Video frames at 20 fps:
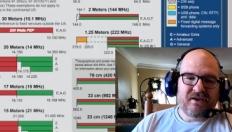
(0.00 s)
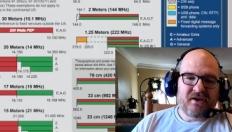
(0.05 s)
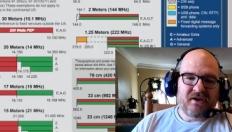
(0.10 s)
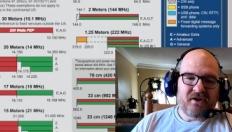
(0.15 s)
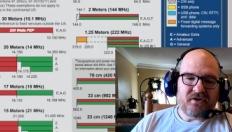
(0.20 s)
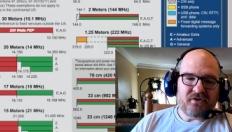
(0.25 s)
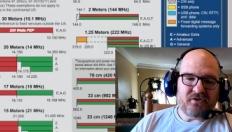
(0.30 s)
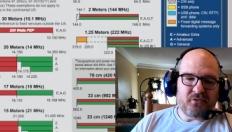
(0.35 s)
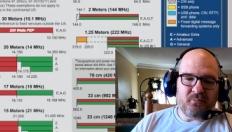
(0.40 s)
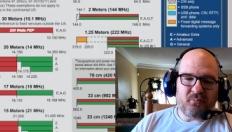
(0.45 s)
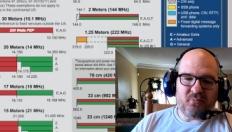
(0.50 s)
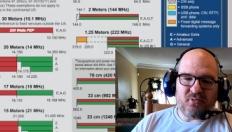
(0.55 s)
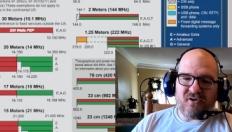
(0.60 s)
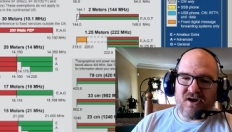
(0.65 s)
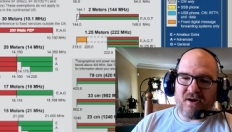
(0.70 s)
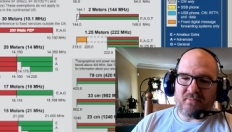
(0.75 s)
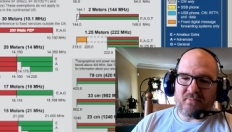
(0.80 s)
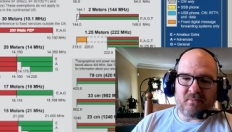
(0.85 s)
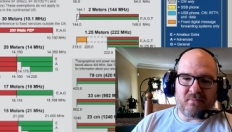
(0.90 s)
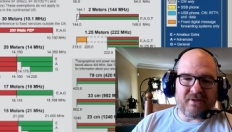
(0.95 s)
you
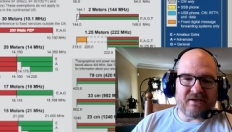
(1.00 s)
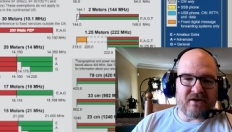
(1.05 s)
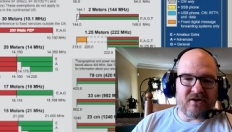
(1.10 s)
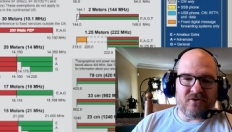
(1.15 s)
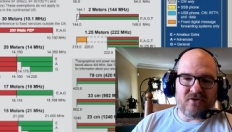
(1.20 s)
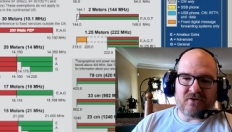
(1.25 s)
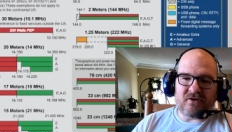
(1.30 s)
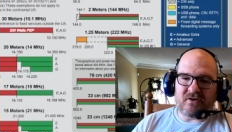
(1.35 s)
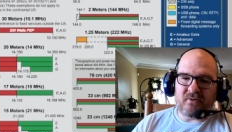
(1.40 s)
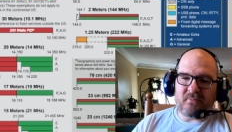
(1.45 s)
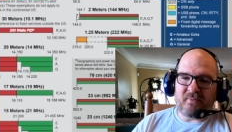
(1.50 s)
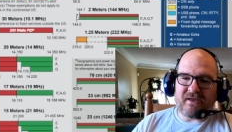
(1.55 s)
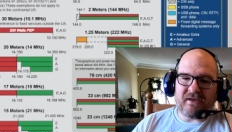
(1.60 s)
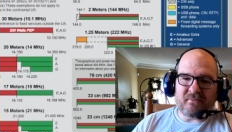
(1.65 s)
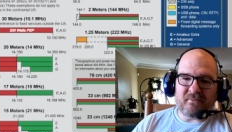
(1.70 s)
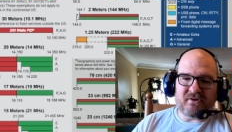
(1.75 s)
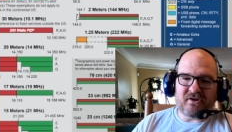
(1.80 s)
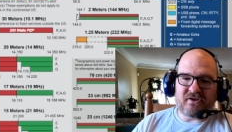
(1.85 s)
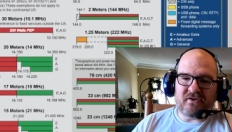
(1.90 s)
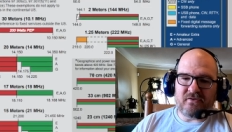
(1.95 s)
probably aren't going to be
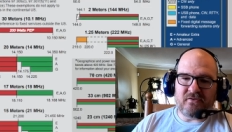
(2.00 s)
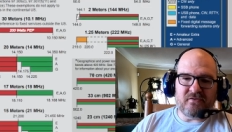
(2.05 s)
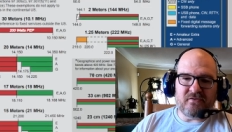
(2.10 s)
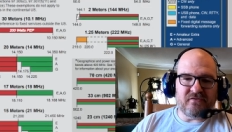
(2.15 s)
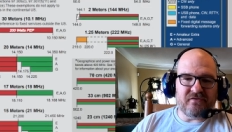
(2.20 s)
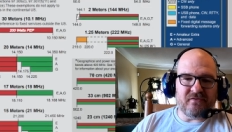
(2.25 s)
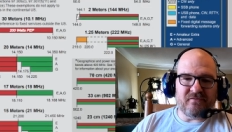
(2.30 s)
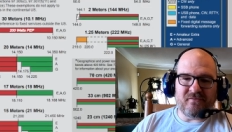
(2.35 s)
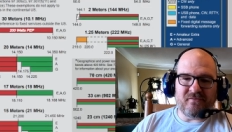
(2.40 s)
able to use the